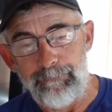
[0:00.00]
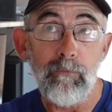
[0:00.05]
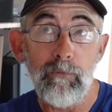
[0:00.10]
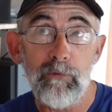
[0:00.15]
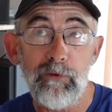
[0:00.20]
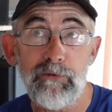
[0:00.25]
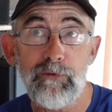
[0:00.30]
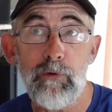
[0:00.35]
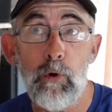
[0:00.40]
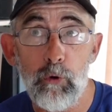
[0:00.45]

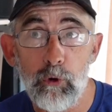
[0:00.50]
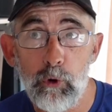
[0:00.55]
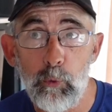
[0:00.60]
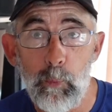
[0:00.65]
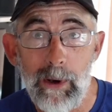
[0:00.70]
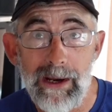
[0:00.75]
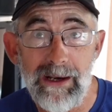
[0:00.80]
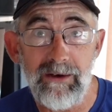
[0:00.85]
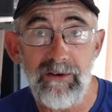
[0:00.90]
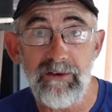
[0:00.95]
Stronger
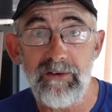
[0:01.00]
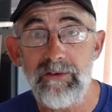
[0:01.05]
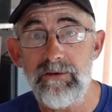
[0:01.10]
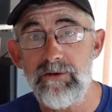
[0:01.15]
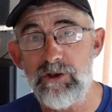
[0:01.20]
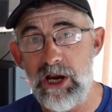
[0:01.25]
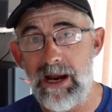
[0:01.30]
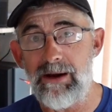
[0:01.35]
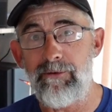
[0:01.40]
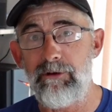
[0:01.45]
winds,
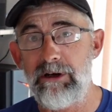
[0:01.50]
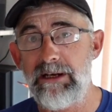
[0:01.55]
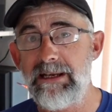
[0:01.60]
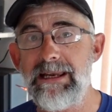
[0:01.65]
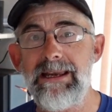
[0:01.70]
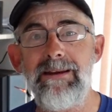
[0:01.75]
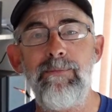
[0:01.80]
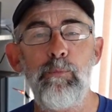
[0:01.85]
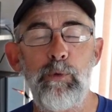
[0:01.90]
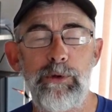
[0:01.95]
generally,
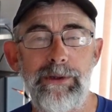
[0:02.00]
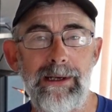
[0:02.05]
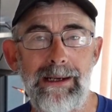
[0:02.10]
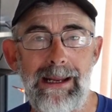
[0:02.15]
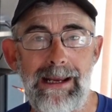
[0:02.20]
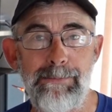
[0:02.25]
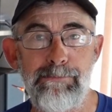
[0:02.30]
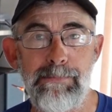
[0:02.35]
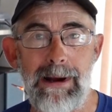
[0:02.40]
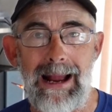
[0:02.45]
even with the
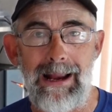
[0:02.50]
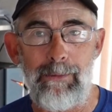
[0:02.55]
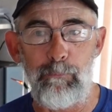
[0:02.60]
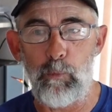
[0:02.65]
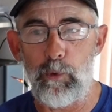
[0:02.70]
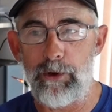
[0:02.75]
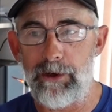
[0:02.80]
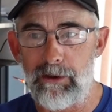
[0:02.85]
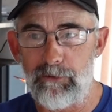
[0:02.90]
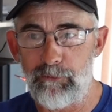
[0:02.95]
light pattern,
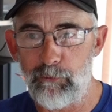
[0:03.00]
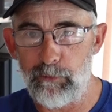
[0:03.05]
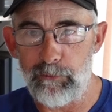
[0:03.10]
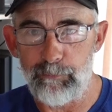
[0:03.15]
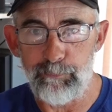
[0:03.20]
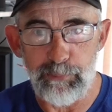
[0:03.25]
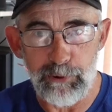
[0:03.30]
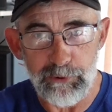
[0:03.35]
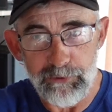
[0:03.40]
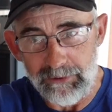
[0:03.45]
what I'll do is
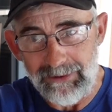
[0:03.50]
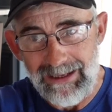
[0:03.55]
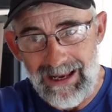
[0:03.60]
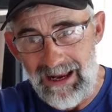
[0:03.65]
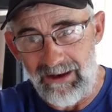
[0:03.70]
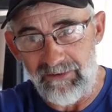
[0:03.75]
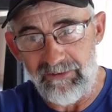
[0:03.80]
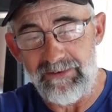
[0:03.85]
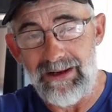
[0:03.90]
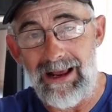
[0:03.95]
put the
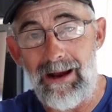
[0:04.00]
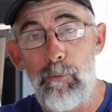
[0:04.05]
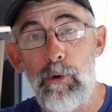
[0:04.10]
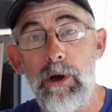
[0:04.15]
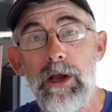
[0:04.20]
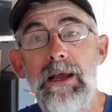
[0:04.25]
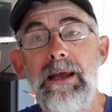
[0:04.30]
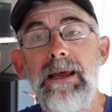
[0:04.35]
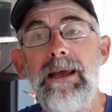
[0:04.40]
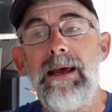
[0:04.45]
cast out,
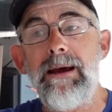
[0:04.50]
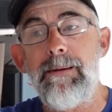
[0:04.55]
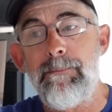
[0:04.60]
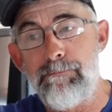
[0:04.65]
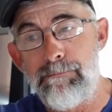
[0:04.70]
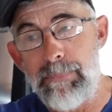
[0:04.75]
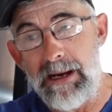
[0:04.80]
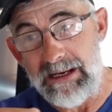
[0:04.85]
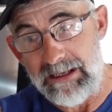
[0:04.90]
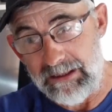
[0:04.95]

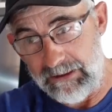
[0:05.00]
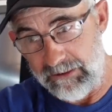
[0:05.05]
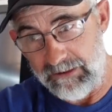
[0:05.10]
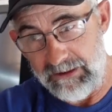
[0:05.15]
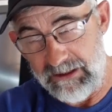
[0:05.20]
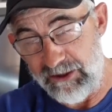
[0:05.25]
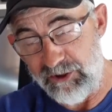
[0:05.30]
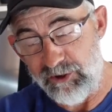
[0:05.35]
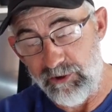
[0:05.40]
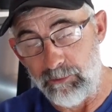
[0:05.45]
make an
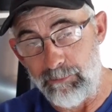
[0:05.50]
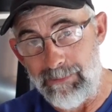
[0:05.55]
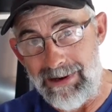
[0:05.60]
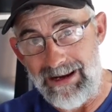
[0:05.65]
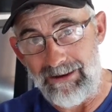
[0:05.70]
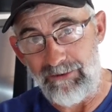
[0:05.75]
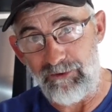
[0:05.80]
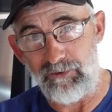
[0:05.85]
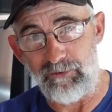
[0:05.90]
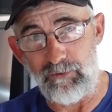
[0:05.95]
initial
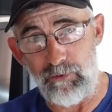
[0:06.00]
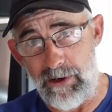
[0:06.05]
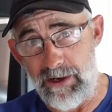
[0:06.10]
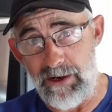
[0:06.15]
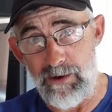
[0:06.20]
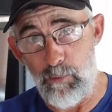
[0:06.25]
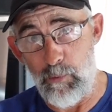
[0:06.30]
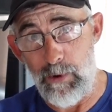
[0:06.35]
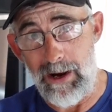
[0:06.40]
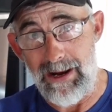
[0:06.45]
mend straight
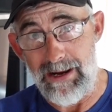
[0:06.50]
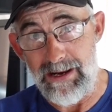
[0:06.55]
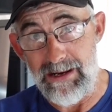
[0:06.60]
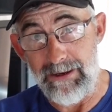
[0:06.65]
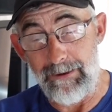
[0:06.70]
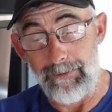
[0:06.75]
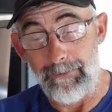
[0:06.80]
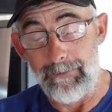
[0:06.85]
away.